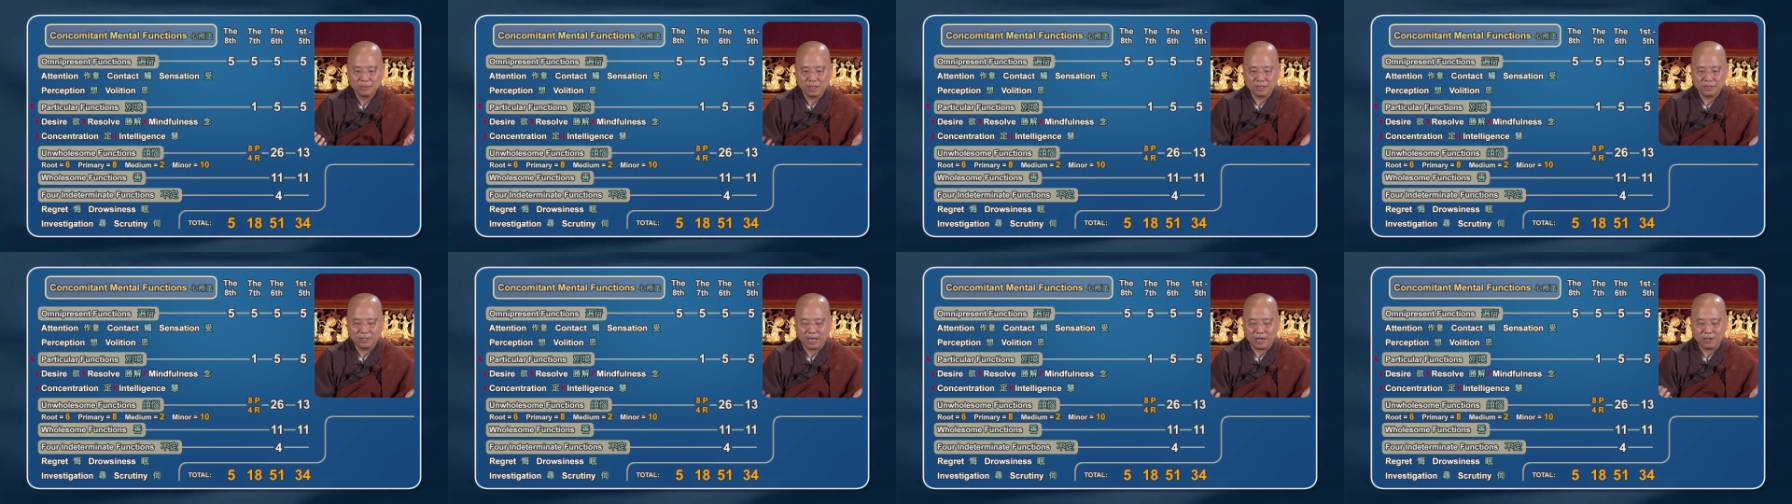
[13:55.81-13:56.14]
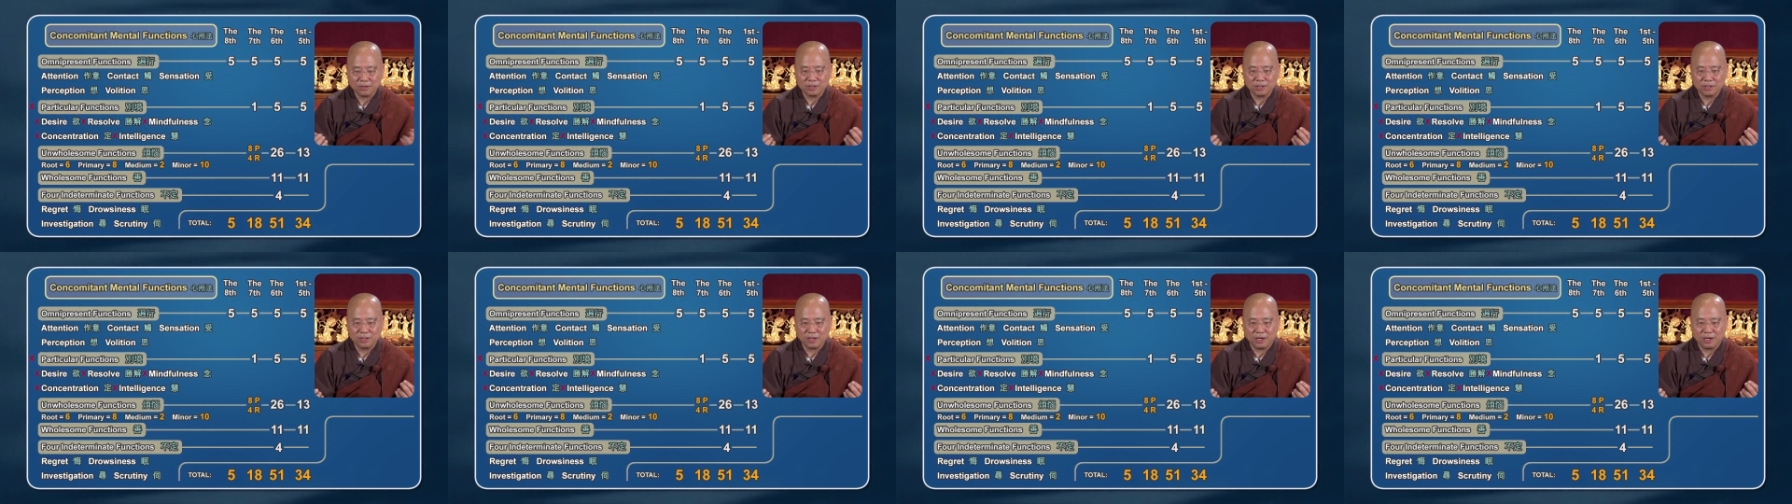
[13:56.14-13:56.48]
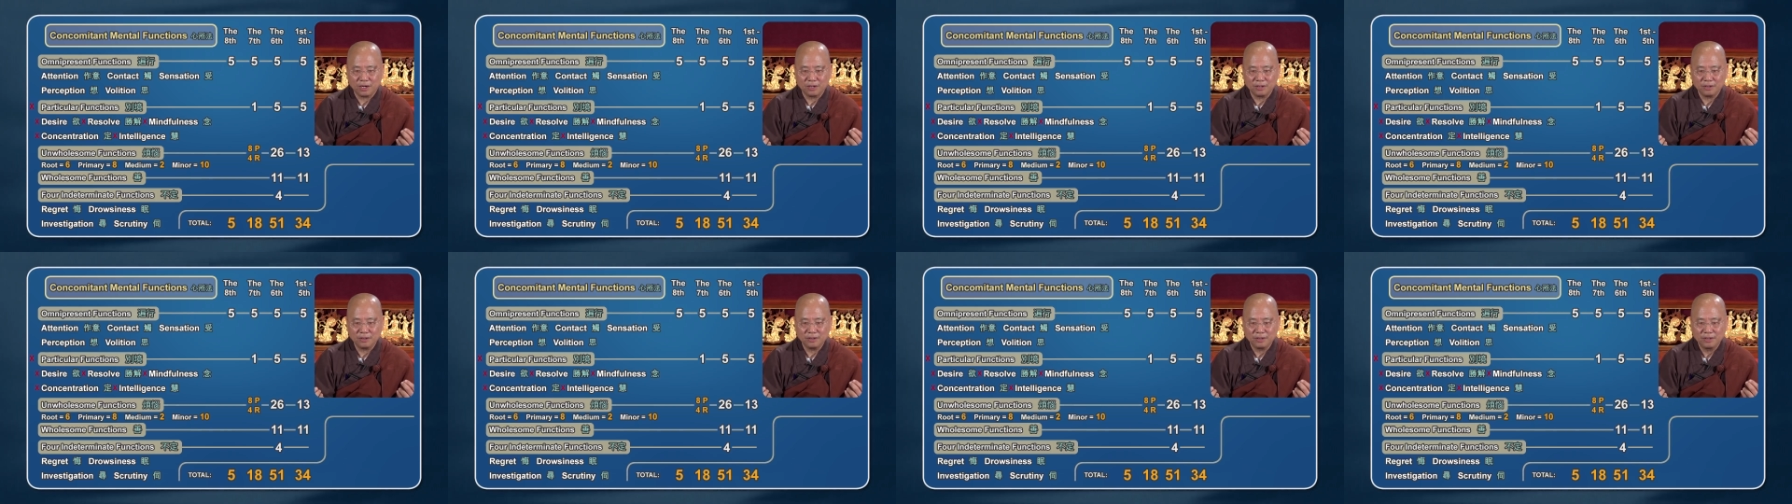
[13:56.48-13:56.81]

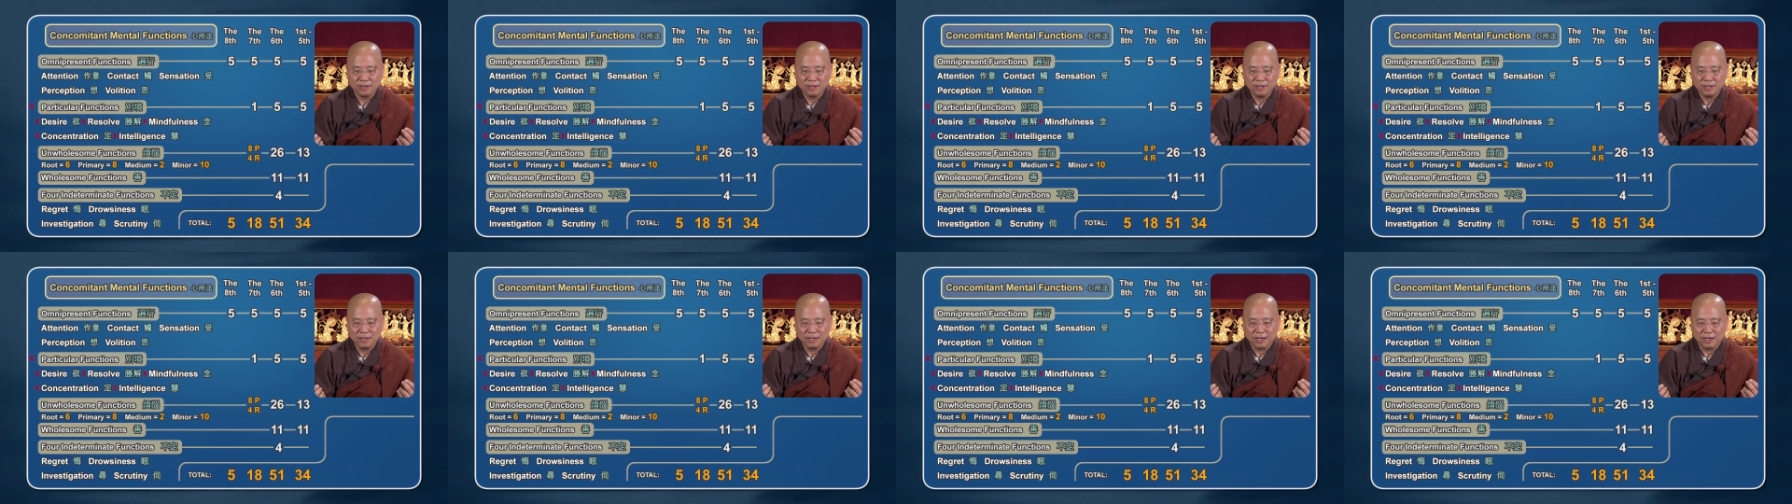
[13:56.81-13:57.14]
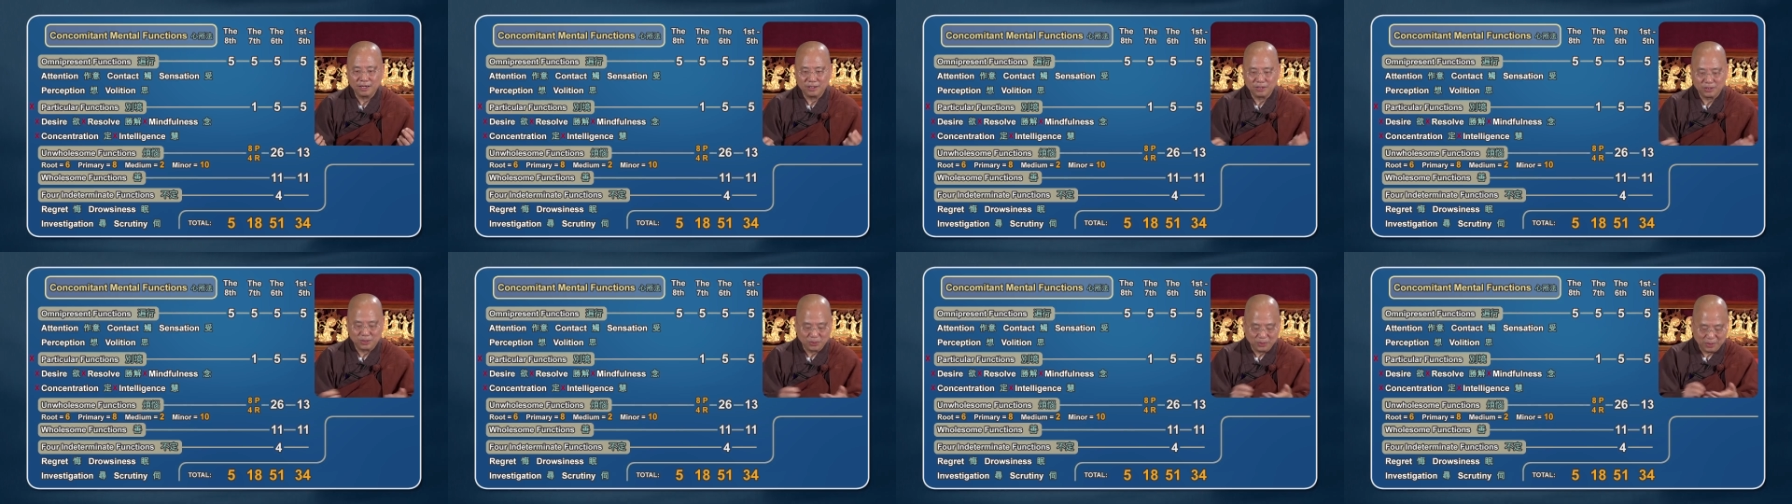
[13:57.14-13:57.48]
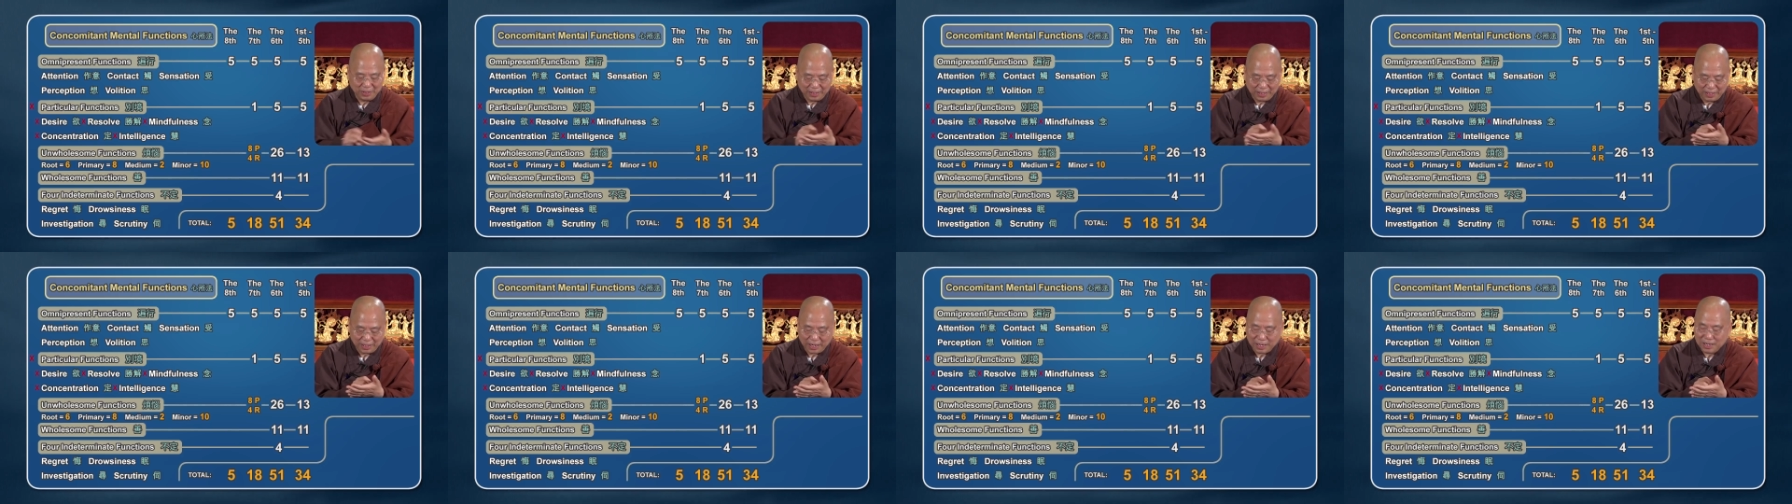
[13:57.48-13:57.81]
$1,000 and he do
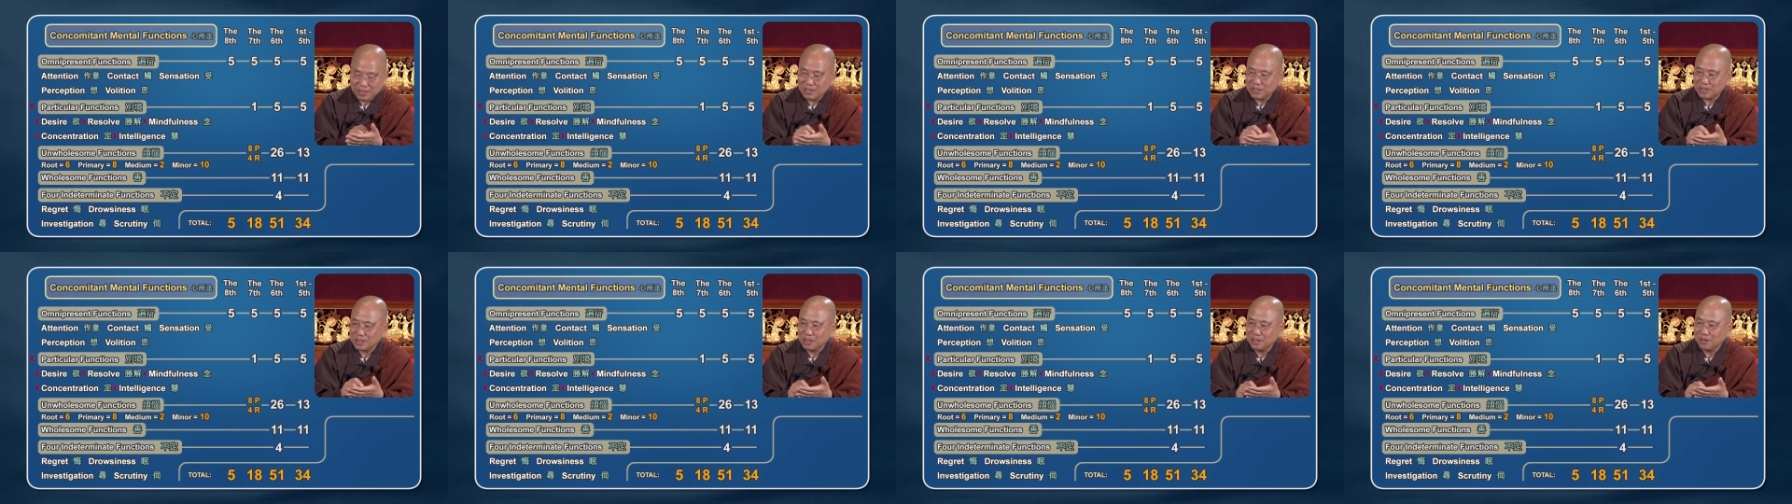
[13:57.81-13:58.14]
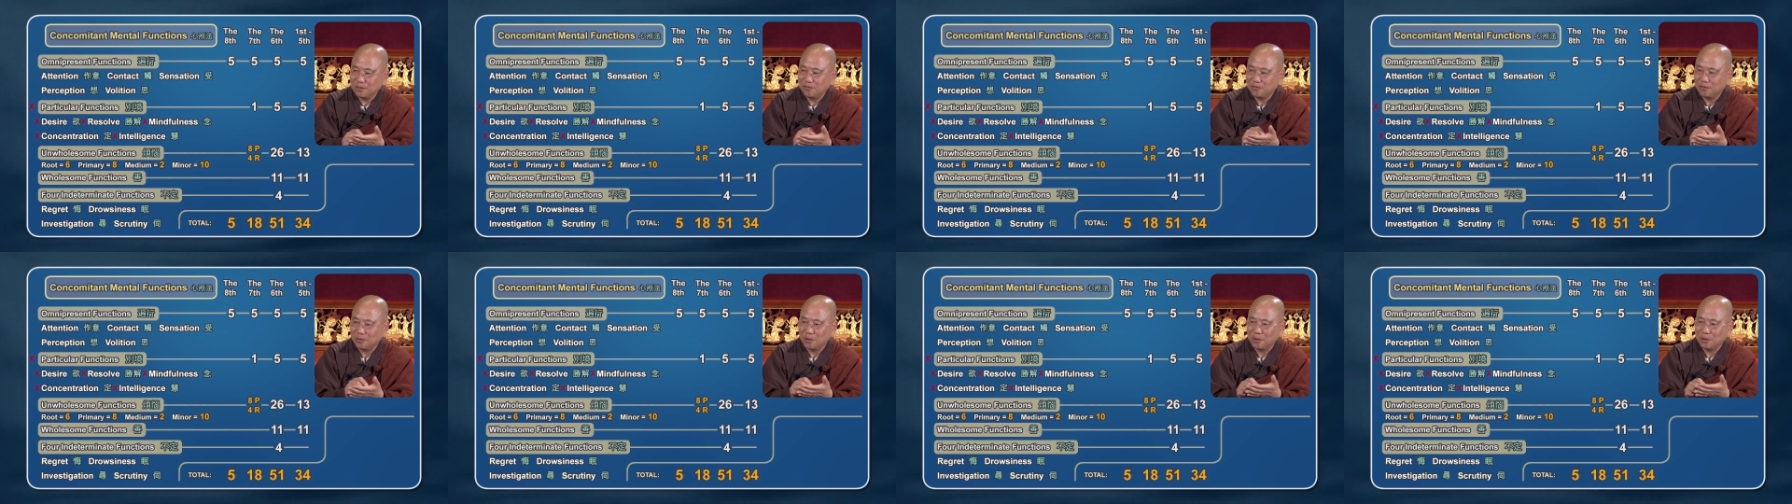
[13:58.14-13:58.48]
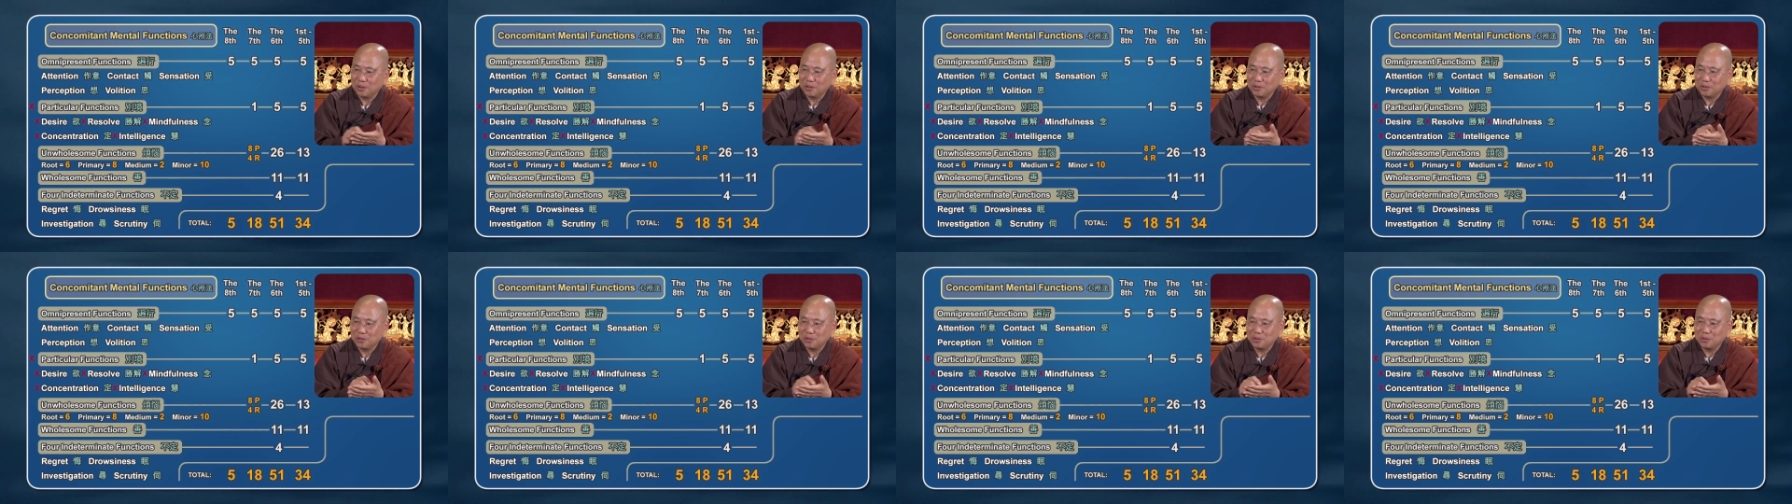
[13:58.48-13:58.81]
it nicely
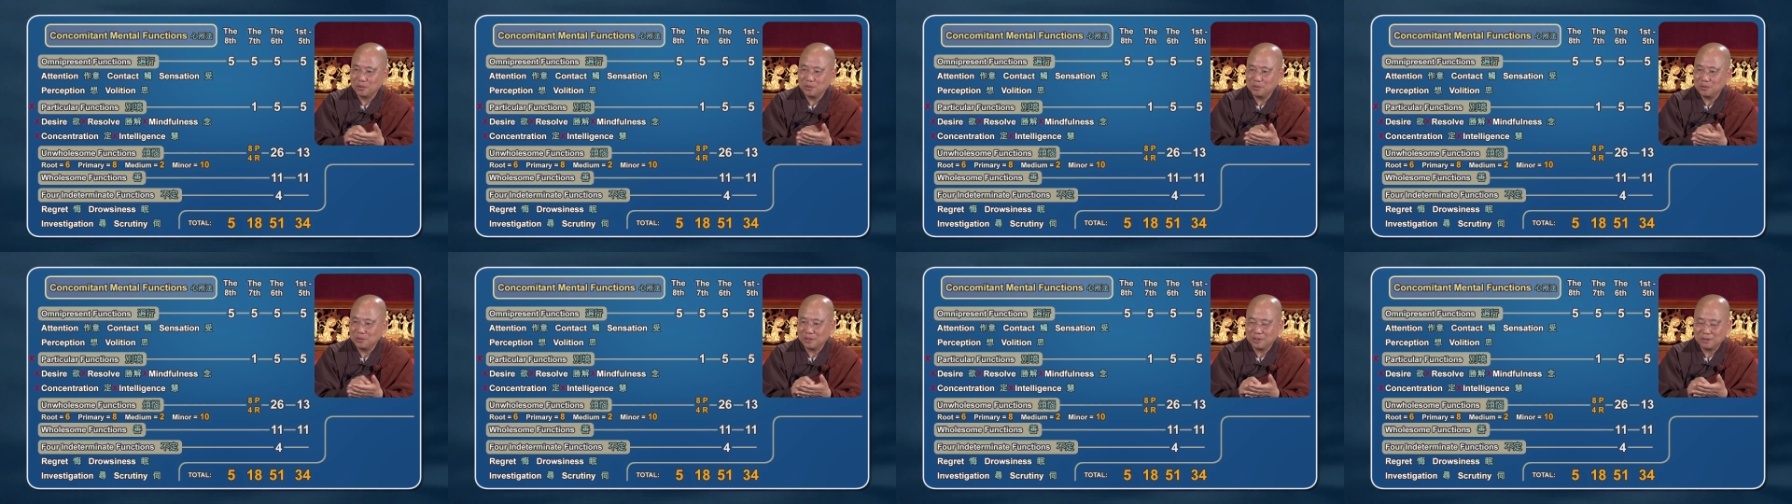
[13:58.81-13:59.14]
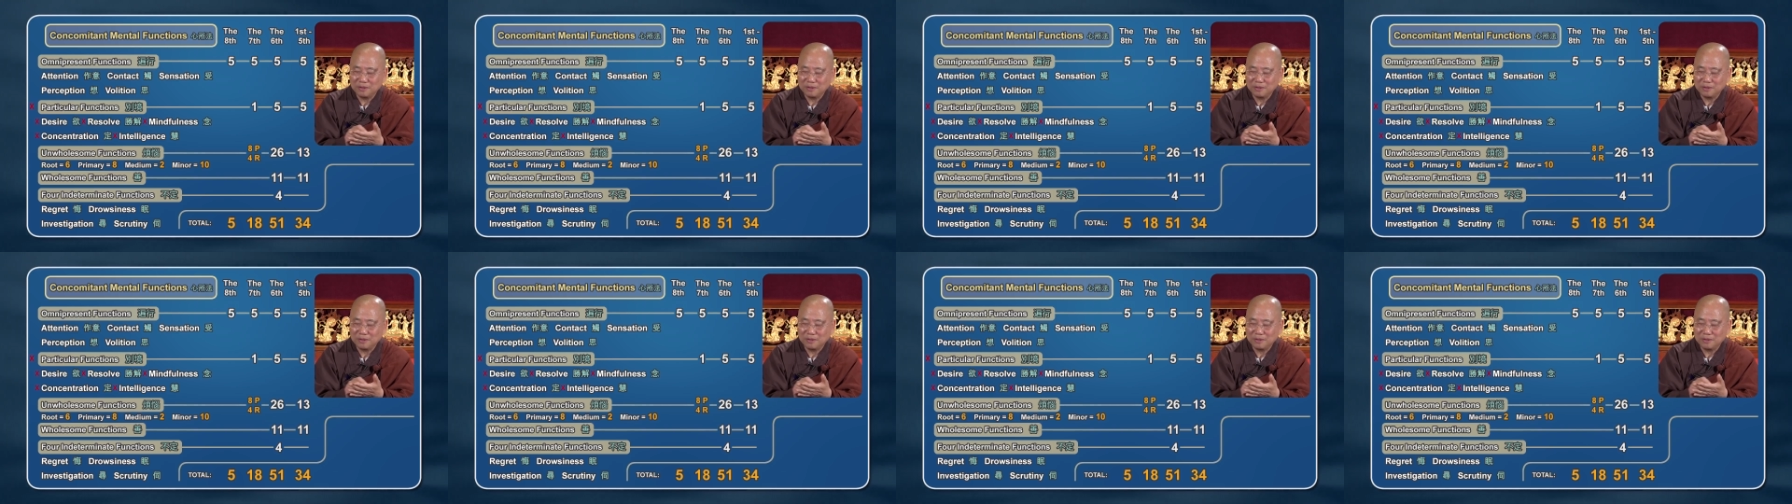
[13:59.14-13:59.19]
for you,